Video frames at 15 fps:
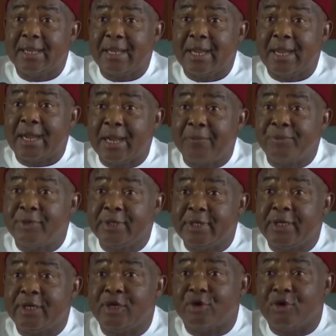are
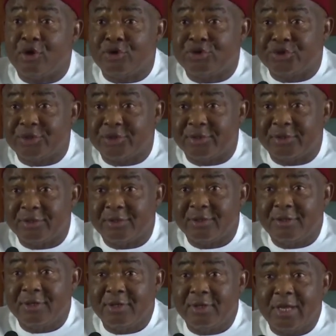happening in the country
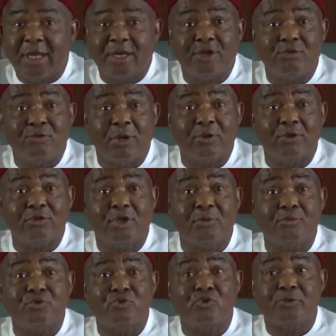and you are not
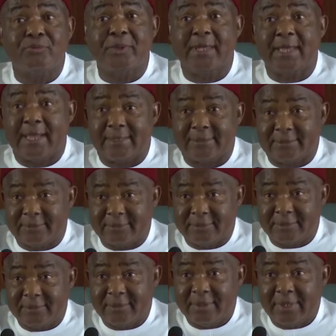able to speak out,
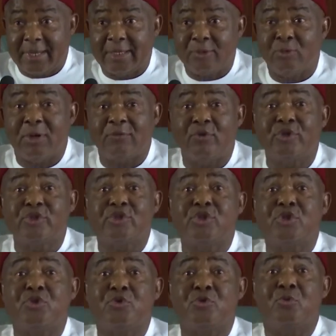and we are not
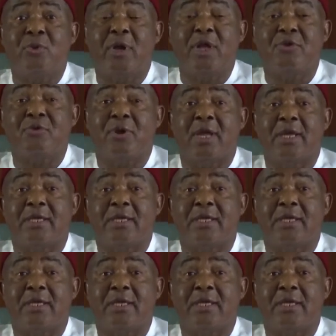seeing you where you are